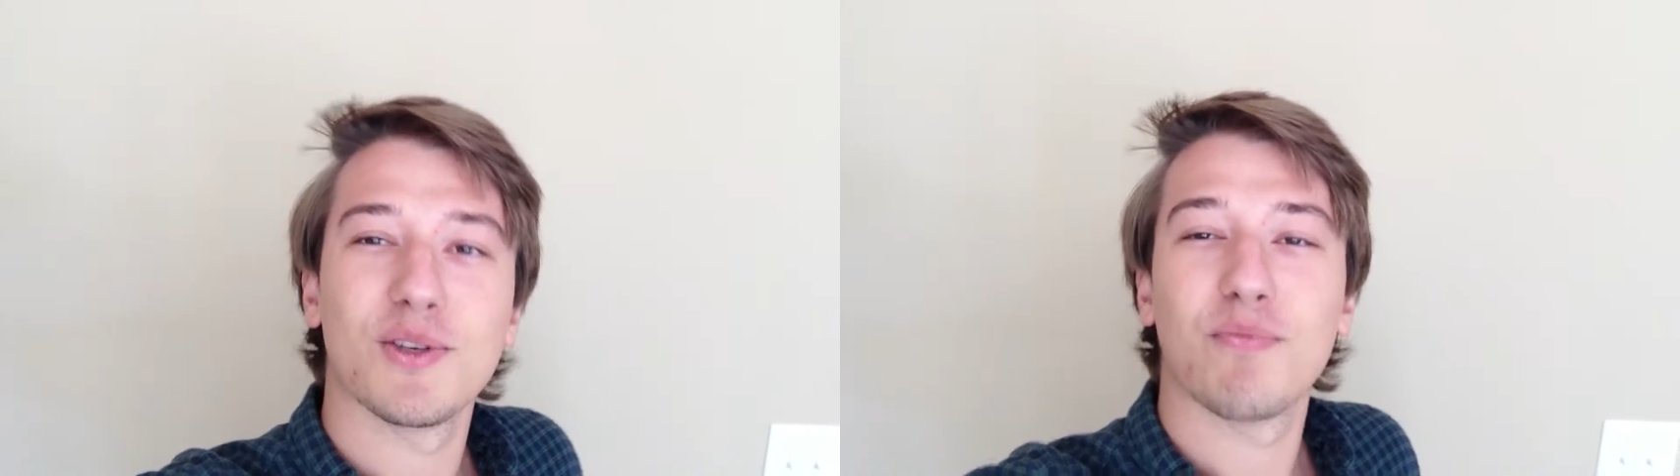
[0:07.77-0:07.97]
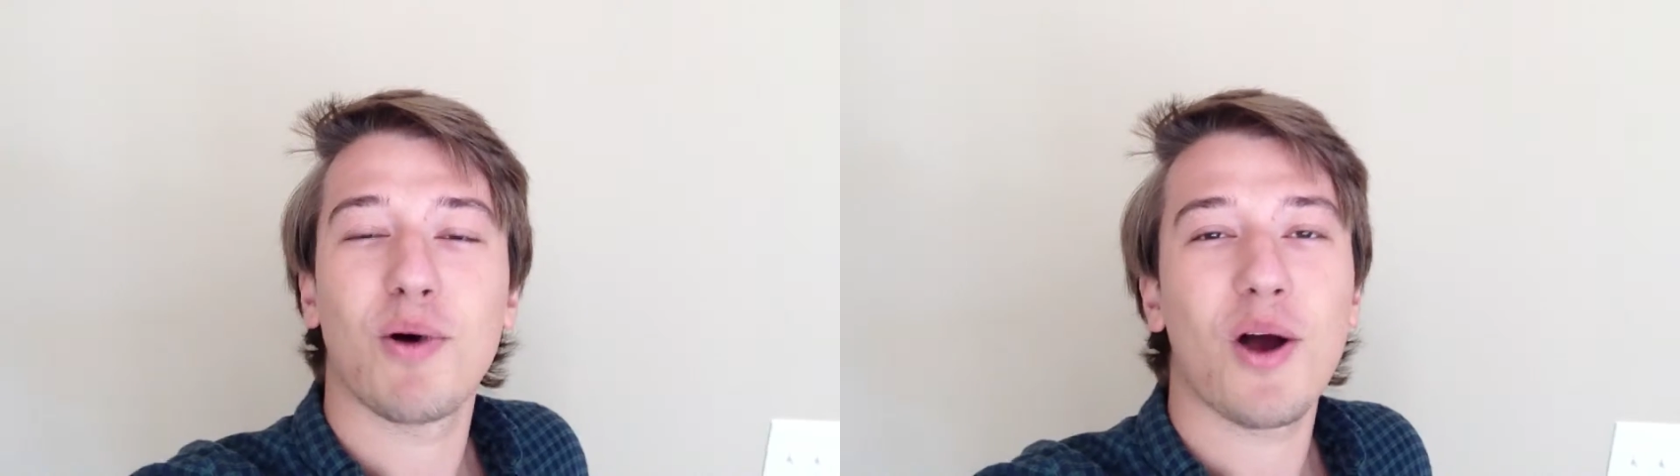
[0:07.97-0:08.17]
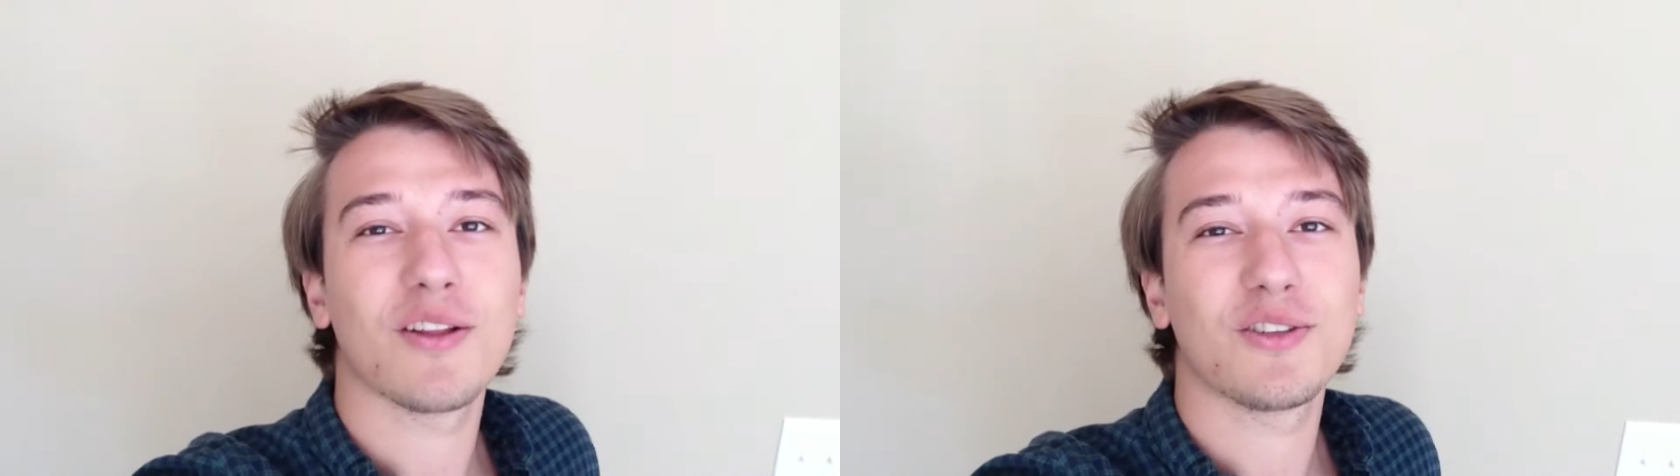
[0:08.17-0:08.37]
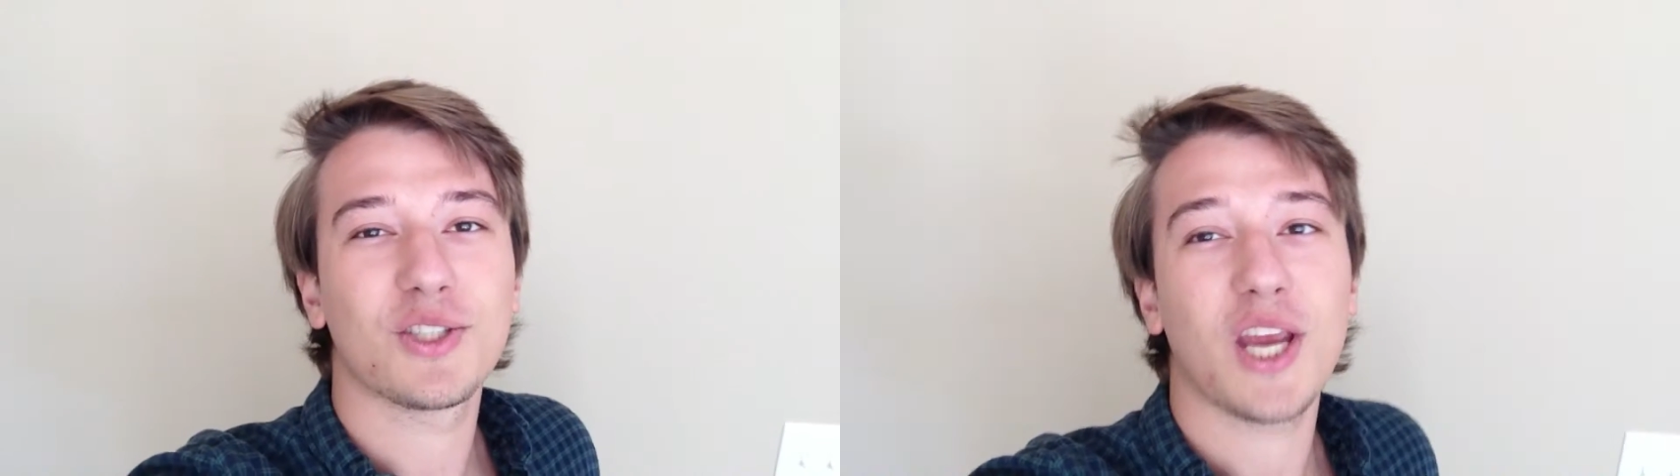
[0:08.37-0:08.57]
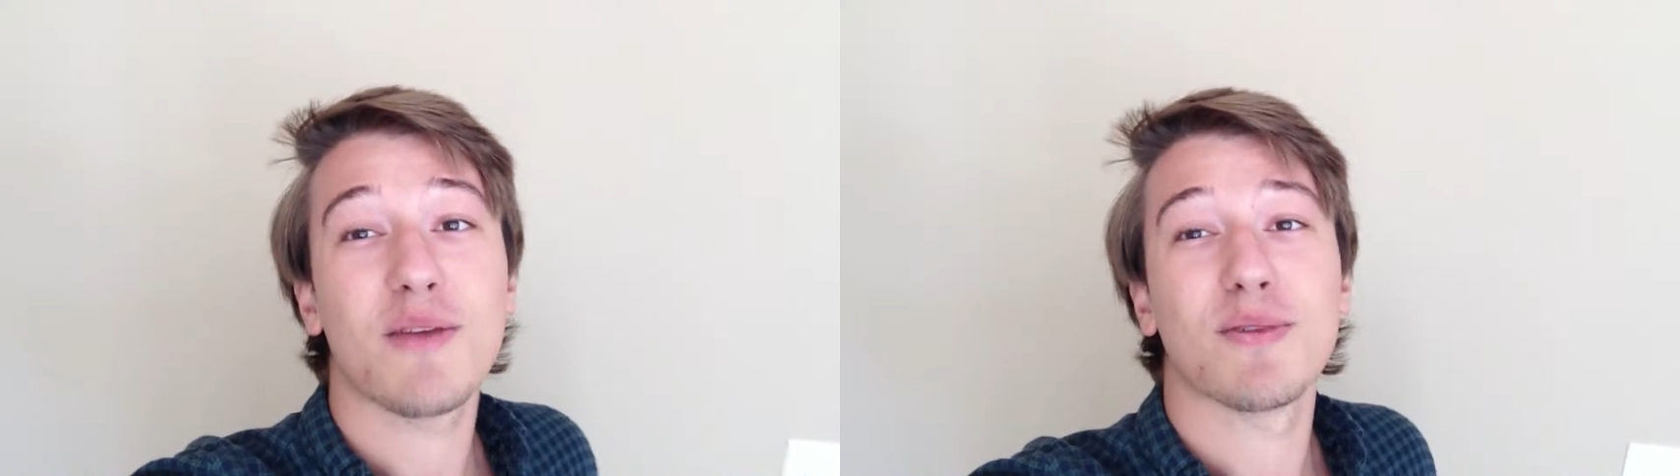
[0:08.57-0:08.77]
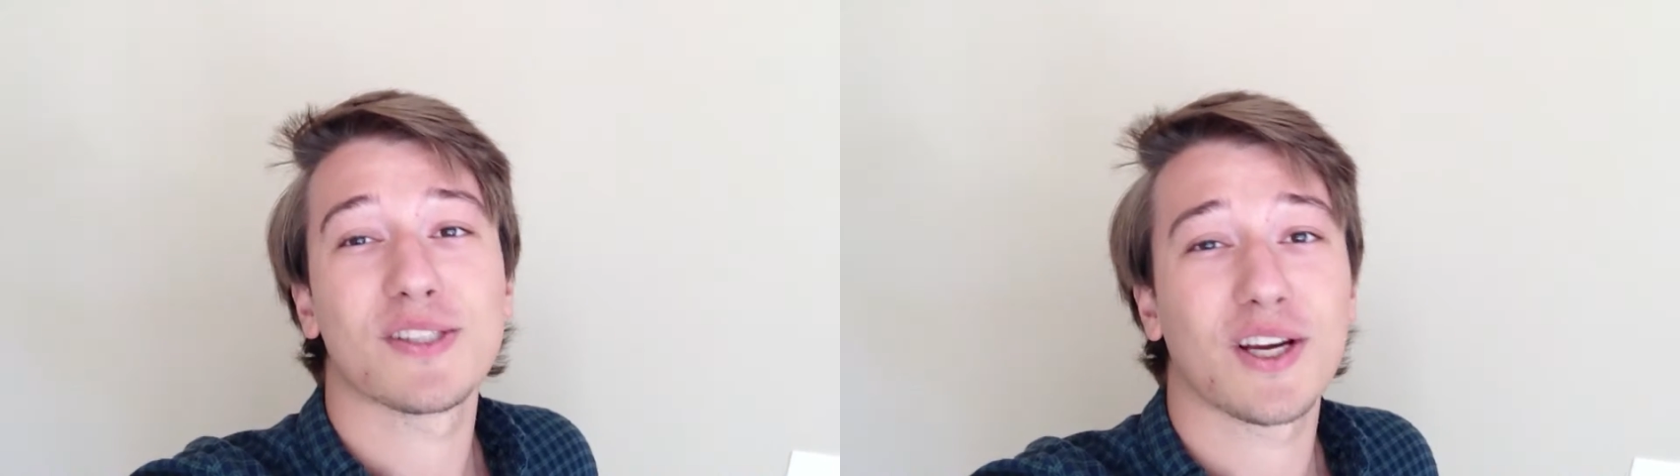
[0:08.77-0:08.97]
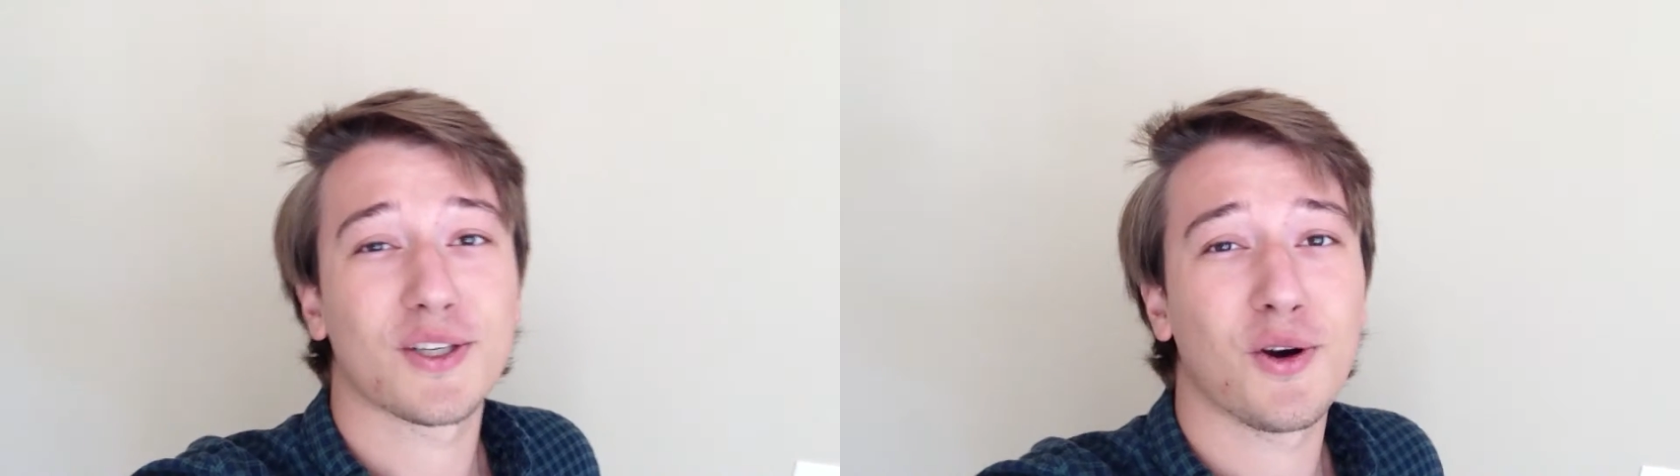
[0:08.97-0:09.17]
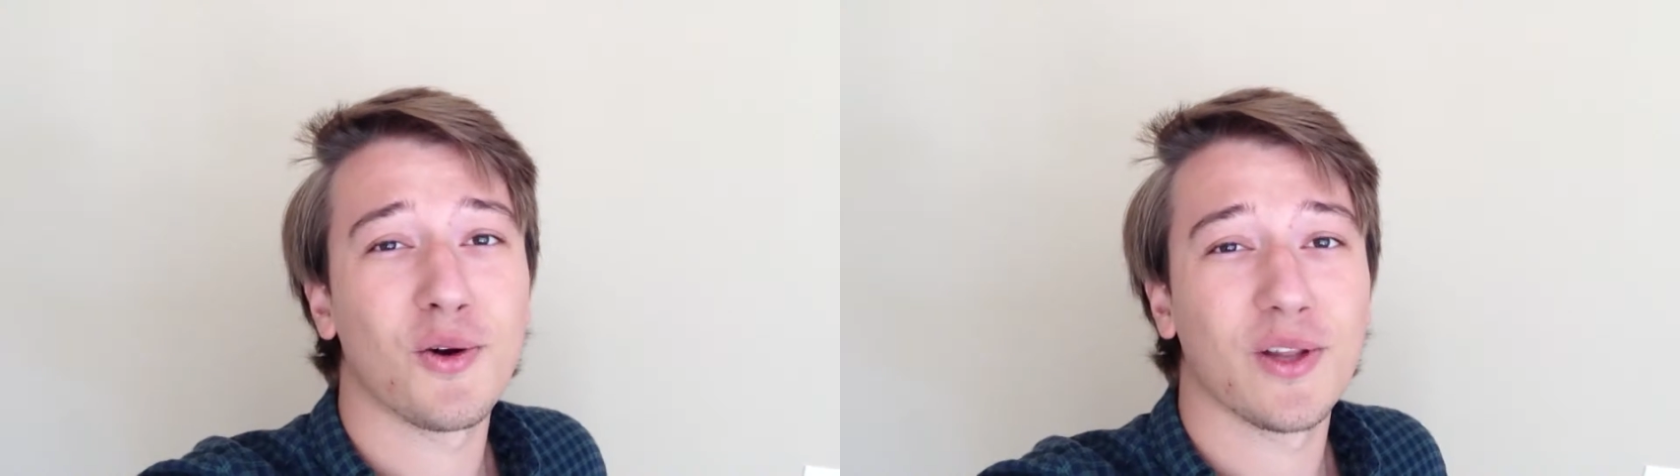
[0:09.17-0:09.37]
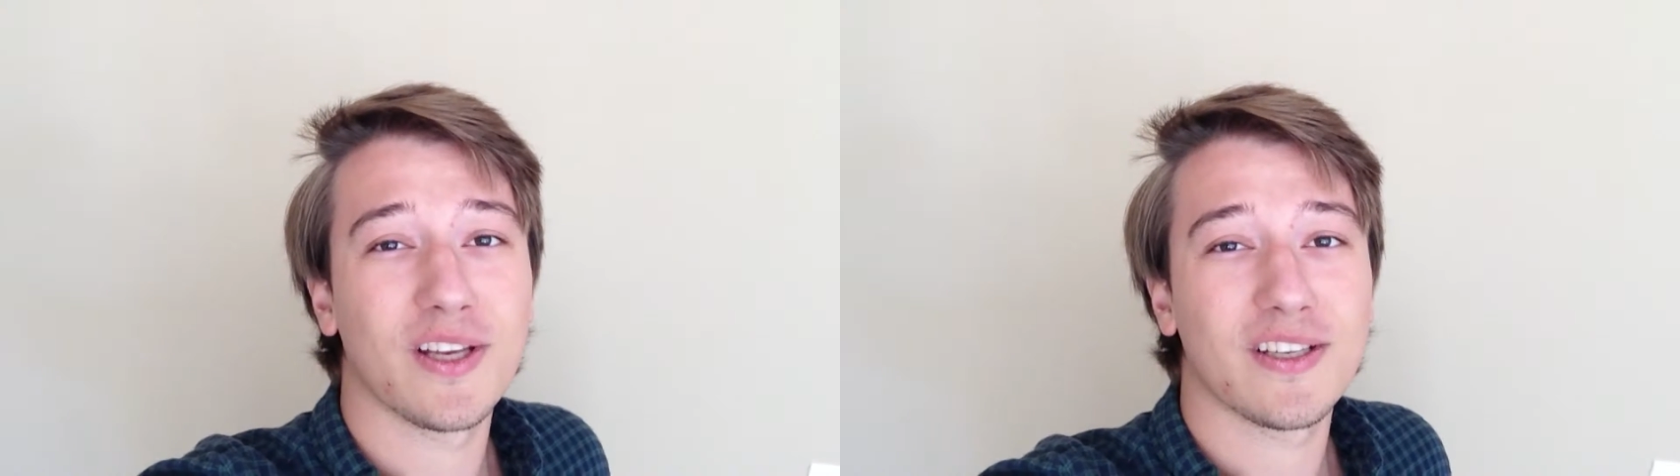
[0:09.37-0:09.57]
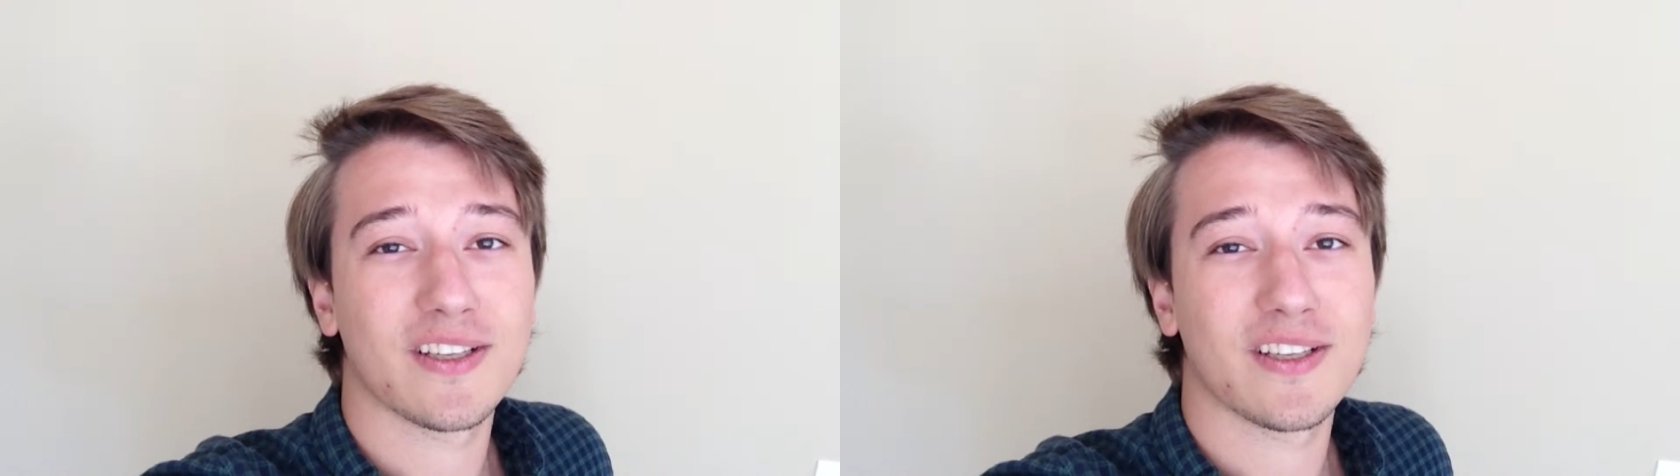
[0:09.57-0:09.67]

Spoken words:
or pile of shame, as I call it.